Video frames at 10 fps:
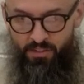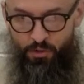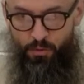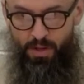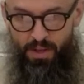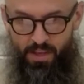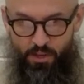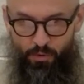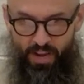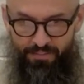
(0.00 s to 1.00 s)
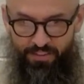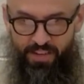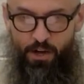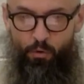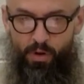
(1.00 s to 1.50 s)
So you would have to
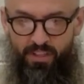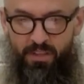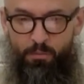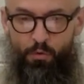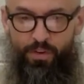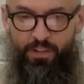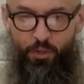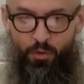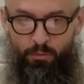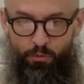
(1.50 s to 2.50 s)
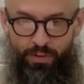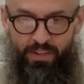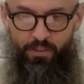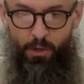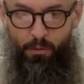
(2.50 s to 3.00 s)
now quickly move into
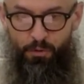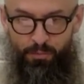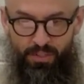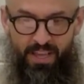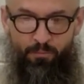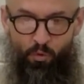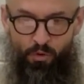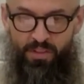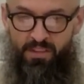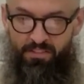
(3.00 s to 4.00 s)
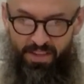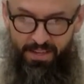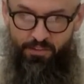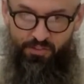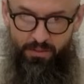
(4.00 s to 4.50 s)
removing those blameworthy
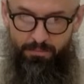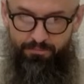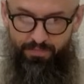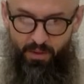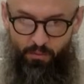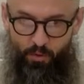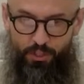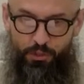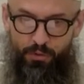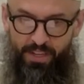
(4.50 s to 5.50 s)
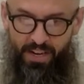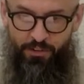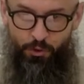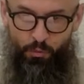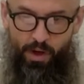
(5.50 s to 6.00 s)
things, which you
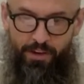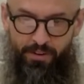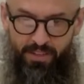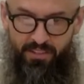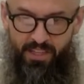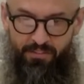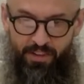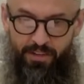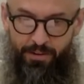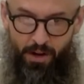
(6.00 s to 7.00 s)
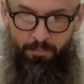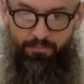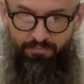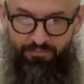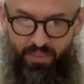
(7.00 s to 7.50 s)
cannot do while you're in a state of ihram,
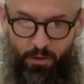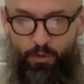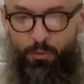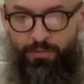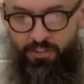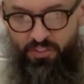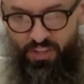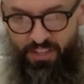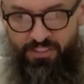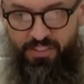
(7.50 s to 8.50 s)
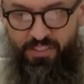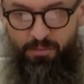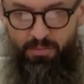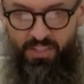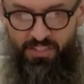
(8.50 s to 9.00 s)
which we've discussed in
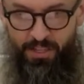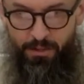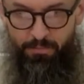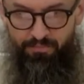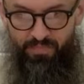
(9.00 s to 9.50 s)
some detail.